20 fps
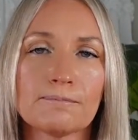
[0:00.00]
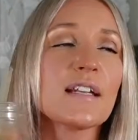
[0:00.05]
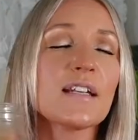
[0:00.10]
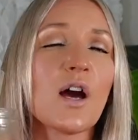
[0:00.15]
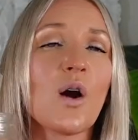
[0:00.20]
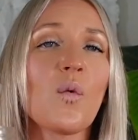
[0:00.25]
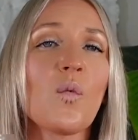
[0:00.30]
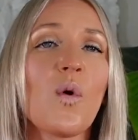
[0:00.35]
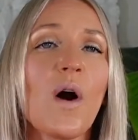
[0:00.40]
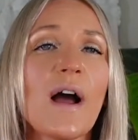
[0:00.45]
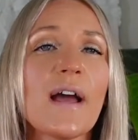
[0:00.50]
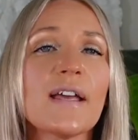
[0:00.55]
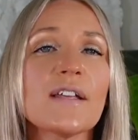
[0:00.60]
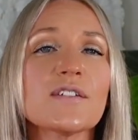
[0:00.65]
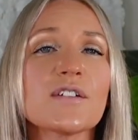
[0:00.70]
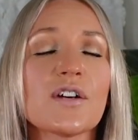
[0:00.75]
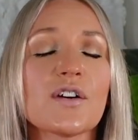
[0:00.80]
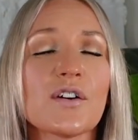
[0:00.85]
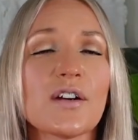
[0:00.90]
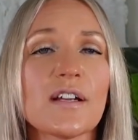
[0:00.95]
Now, why is
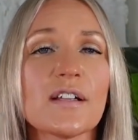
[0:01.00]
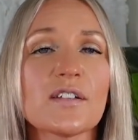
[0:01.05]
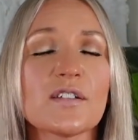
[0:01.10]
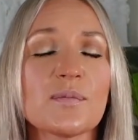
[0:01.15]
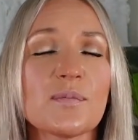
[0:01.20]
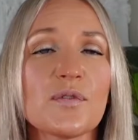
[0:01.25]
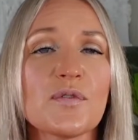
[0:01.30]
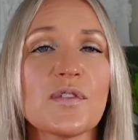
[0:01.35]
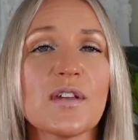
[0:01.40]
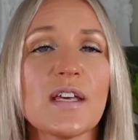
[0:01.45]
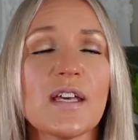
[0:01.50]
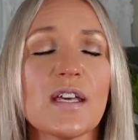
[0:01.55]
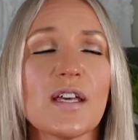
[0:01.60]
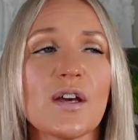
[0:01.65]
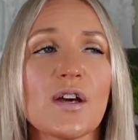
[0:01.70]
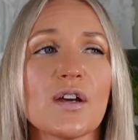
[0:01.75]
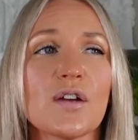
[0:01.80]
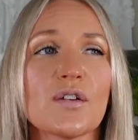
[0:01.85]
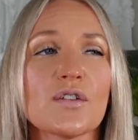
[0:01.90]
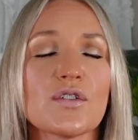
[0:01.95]
a green
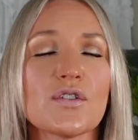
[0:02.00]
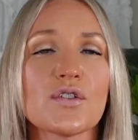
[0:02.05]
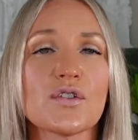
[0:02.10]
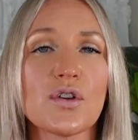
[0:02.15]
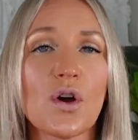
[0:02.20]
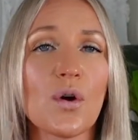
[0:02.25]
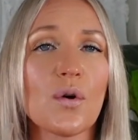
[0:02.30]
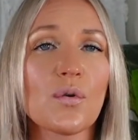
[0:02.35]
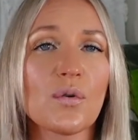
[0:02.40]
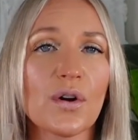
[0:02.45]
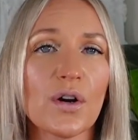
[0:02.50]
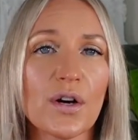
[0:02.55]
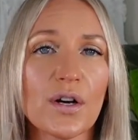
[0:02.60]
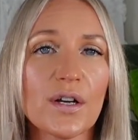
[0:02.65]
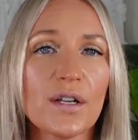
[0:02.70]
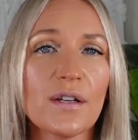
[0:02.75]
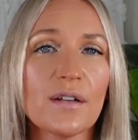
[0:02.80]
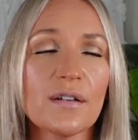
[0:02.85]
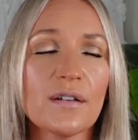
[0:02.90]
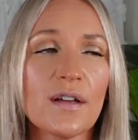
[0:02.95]
smoothie so
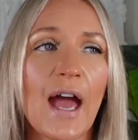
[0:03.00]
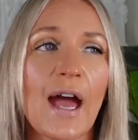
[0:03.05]
good,